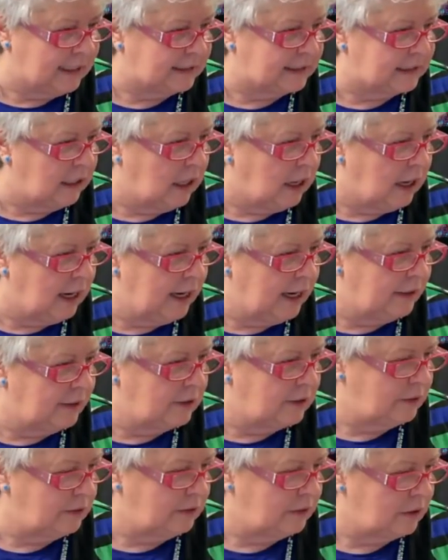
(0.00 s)
slide,
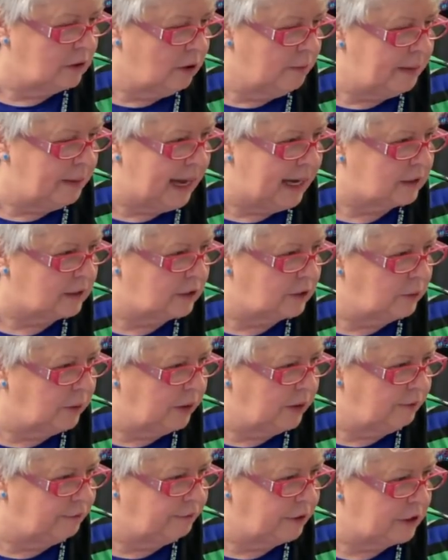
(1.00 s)
go back to where
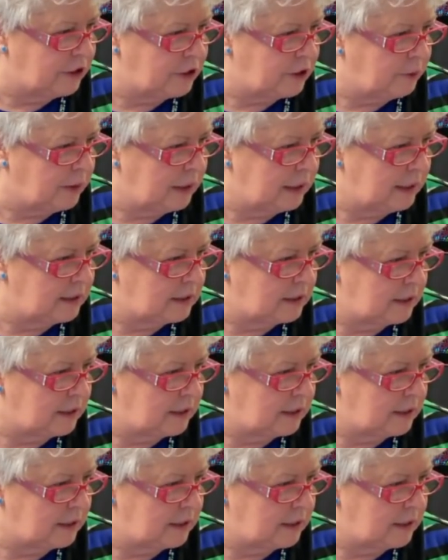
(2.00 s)
the Freesia was